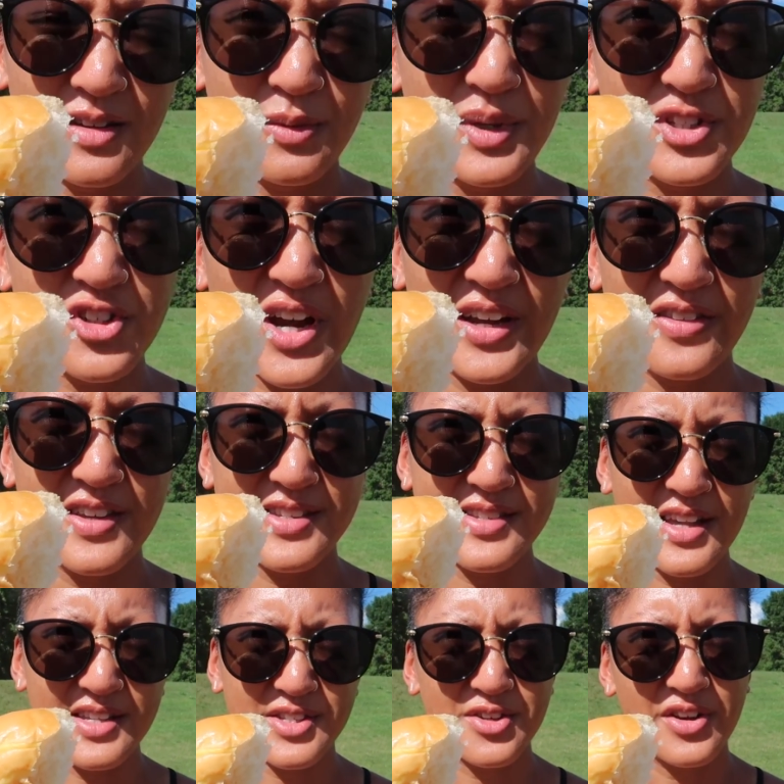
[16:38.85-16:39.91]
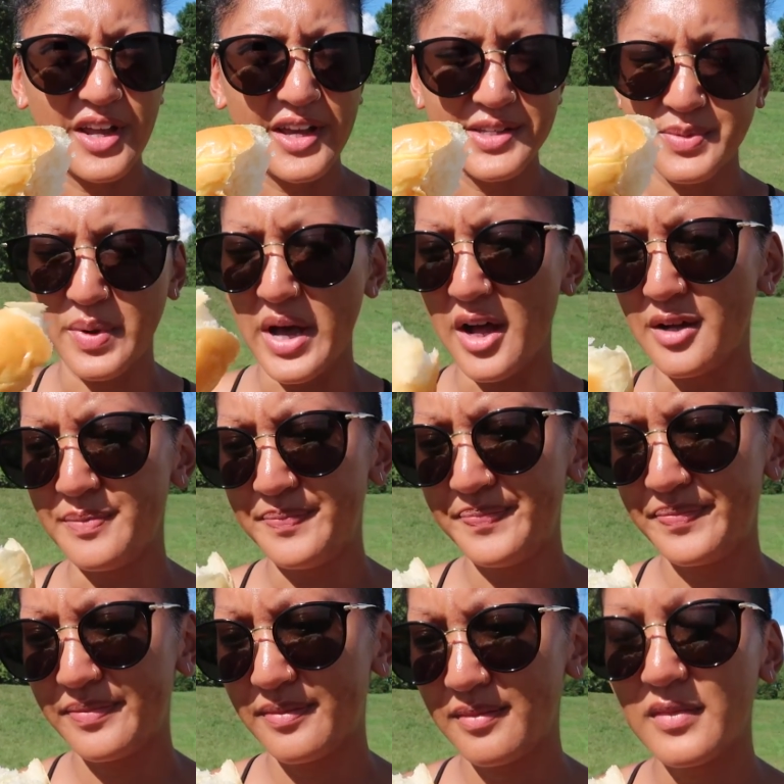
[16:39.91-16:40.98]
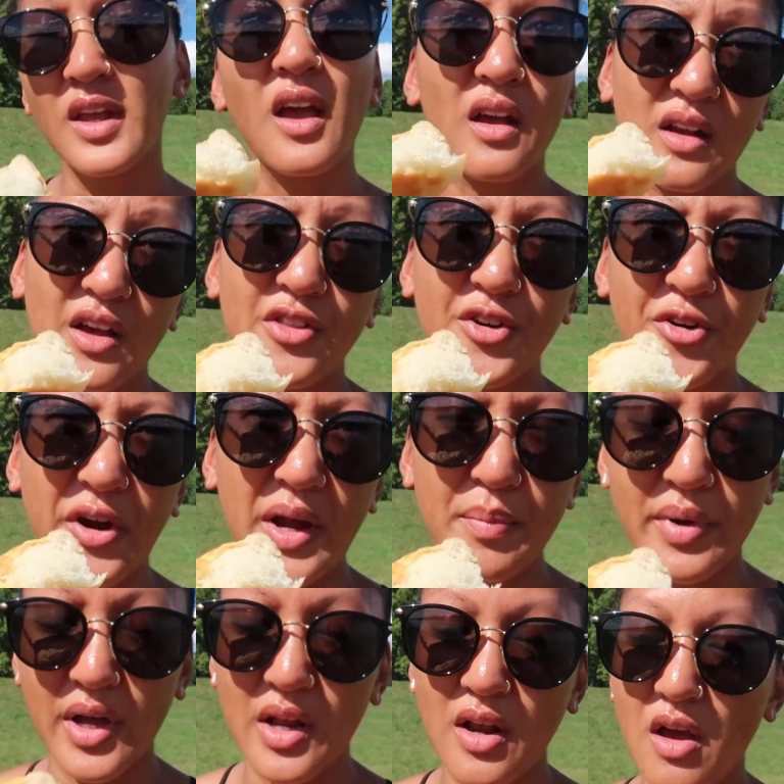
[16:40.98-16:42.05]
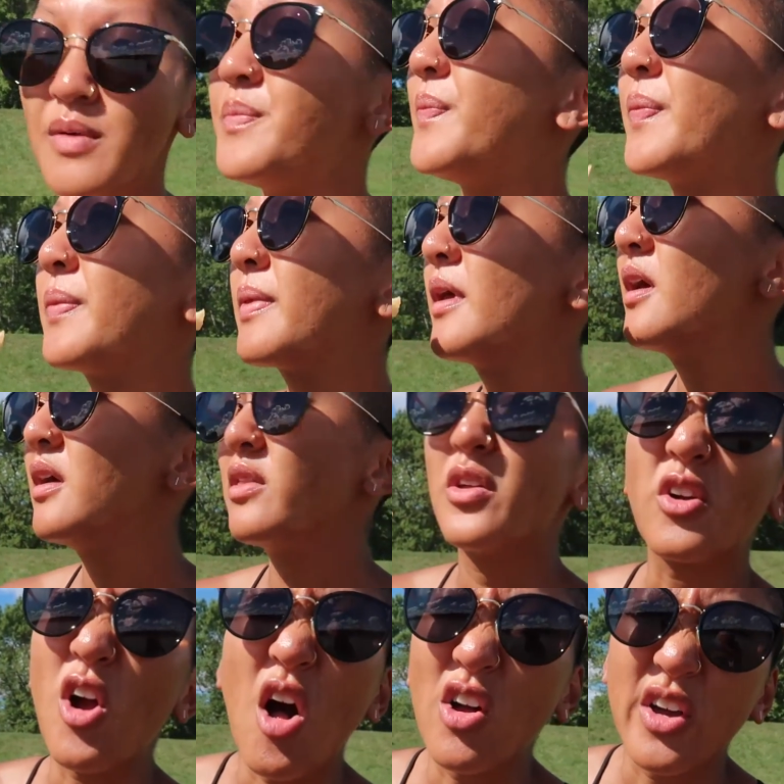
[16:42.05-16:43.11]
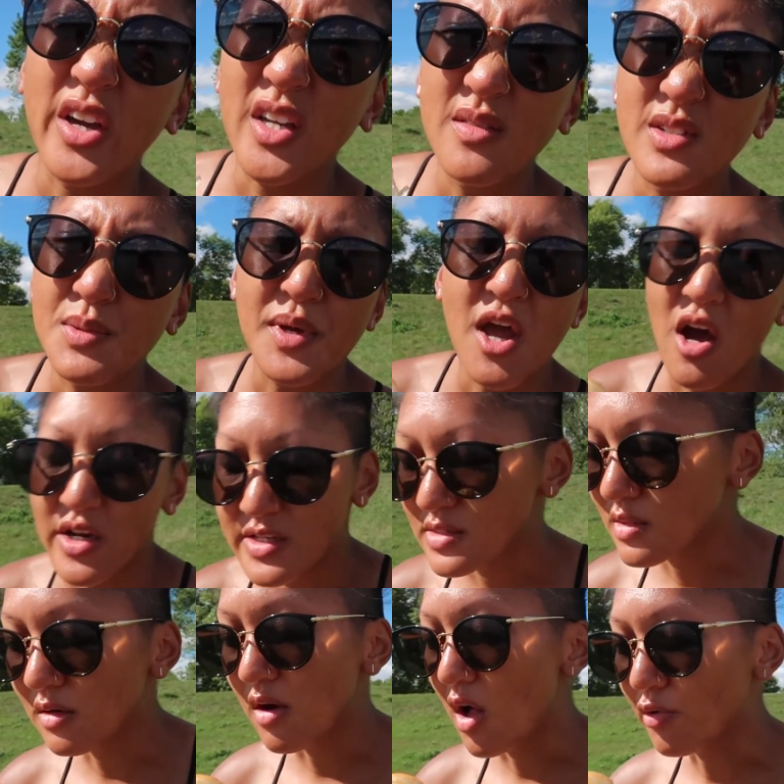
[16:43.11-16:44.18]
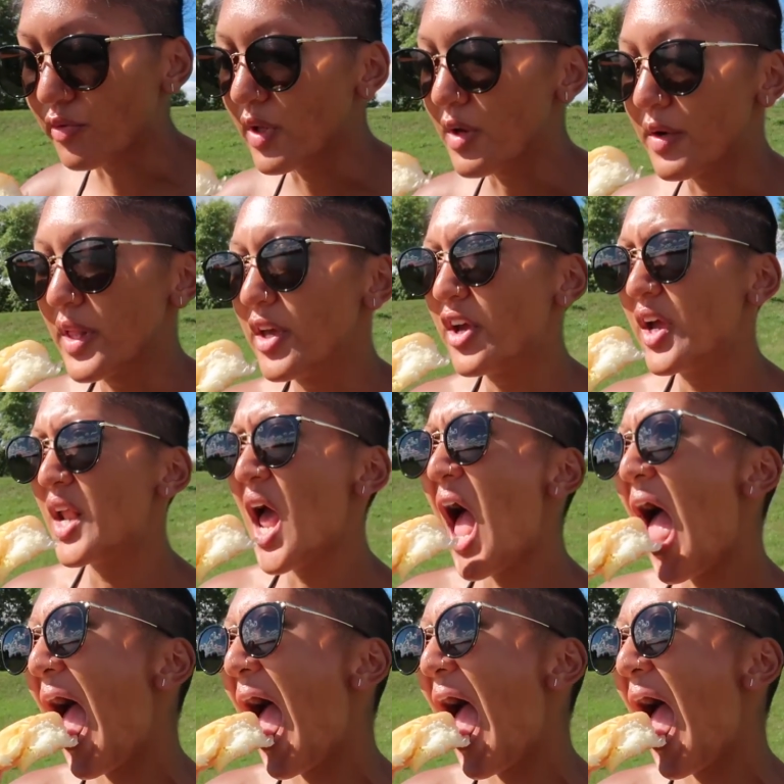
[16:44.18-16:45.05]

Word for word: We tried this yesterday as well. Another great bun. They're all good, to be honest. They're all really, really good.